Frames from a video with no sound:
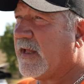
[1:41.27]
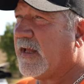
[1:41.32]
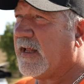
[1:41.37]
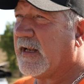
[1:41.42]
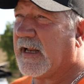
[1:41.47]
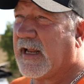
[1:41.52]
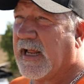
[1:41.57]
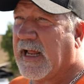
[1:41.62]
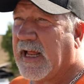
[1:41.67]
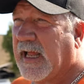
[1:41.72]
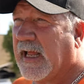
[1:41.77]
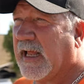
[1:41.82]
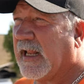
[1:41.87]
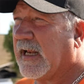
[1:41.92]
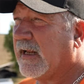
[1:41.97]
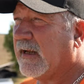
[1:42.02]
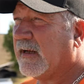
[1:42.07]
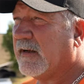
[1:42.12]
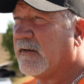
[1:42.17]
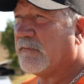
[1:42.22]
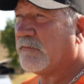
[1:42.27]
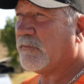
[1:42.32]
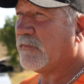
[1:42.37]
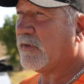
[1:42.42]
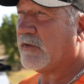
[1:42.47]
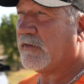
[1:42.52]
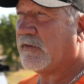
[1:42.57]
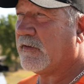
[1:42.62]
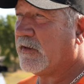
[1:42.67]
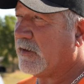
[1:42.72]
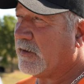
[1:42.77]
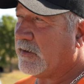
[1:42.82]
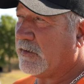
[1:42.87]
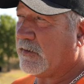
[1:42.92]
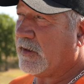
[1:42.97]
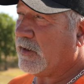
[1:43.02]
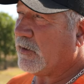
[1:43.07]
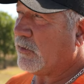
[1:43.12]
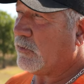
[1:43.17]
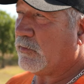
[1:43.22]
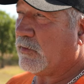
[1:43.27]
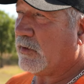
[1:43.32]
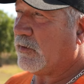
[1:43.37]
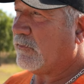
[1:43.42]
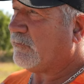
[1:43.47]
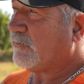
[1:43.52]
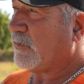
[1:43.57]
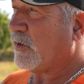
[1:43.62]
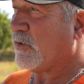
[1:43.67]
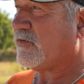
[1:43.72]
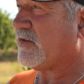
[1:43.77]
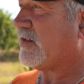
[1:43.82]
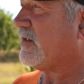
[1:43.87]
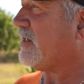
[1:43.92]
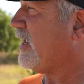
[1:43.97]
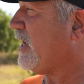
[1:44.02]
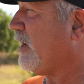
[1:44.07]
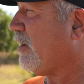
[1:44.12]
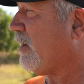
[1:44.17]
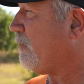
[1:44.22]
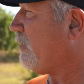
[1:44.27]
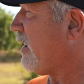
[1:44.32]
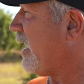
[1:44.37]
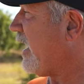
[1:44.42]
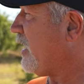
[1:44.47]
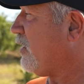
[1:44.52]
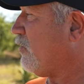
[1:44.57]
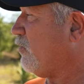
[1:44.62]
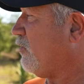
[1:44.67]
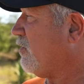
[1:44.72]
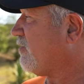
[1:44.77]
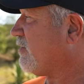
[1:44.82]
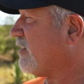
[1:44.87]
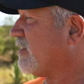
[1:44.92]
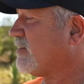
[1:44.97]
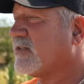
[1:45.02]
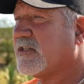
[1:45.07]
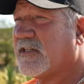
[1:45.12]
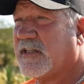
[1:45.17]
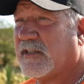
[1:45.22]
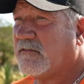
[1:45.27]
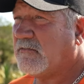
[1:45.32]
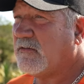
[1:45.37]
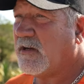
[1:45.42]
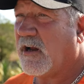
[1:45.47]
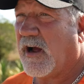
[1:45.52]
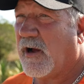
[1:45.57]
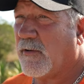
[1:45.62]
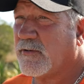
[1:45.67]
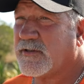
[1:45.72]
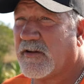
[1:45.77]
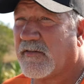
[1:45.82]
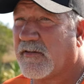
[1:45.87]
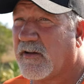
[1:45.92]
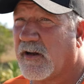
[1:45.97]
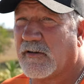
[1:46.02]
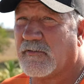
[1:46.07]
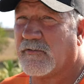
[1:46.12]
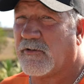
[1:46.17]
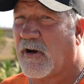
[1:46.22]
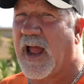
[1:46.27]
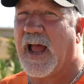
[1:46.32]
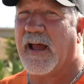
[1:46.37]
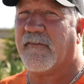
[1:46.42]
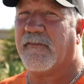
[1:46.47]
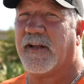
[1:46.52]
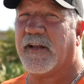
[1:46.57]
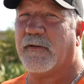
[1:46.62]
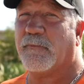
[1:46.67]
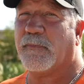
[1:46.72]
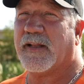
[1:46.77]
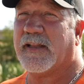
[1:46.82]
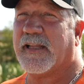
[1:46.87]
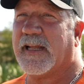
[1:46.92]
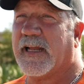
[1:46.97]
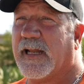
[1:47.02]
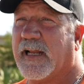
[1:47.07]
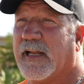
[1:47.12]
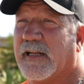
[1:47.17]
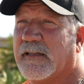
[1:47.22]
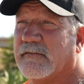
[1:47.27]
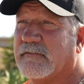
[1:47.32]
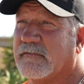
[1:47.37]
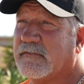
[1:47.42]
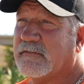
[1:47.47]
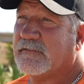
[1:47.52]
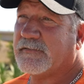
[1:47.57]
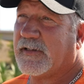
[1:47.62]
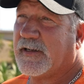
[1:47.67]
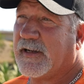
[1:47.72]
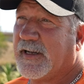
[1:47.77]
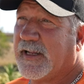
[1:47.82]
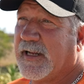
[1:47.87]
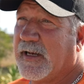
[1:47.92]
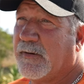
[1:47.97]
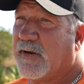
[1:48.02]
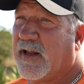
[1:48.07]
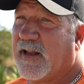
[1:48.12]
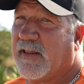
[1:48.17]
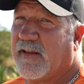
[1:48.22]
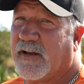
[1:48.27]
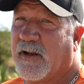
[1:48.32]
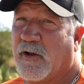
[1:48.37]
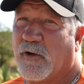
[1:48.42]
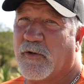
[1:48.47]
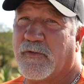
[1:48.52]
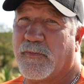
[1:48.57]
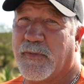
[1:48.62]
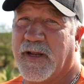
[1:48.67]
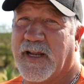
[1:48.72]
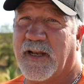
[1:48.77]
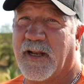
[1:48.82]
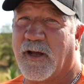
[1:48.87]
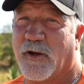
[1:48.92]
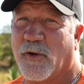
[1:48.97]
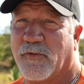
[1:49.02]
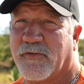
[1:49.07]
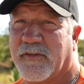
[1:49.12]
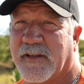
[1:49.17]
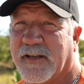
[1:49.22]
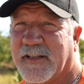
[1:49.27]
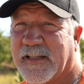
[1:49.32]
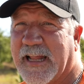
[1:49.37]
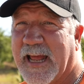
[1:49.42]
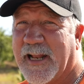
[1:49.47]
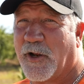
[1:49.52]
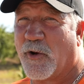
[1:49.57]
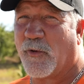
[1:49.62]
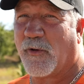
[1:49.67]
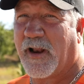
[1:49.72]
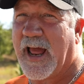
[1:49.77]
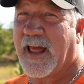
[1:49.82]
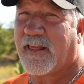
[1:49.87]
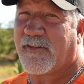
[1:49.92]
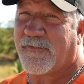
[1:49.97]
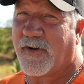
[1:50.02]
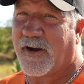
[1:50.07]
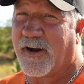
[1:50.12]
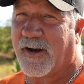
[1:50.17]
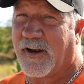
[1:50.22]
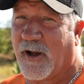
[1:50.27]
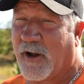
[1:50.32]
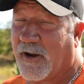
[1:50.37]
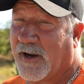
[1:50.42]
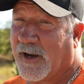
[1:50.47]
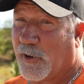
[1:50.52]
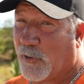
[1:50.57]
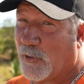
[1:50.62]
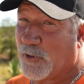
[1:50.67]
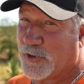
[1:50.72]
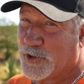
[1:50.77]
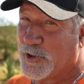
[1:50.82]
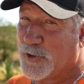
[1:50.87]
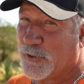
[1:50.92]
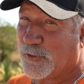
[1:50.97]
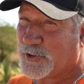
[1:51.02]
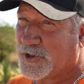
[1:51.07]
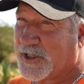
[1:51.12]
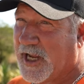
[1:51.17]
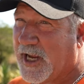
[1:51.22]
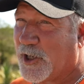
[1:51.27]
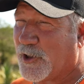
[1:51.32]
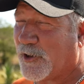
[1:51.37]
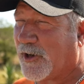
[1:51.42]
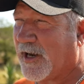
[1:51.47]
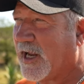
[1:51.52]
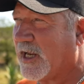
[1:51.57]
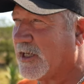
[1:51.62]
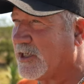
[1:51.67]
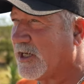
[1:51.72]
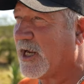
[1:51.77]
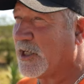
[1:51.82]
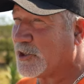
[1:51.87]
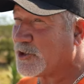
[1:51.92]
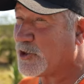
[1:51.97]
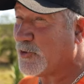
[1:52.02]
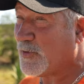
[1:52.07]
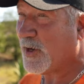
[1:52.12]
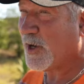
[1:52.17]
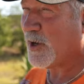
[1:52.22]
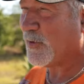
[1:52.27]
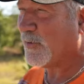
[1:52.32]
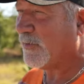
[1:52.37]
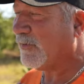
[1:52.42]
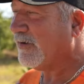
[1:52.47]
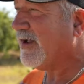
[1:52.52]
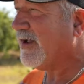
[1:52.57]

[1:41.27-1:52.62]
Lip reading: it, and the first deal about it was, you know, I was just going to drive it, but then anybody that knows me knows that that don't last very long. Of course, you're shaking your head, yes, you know.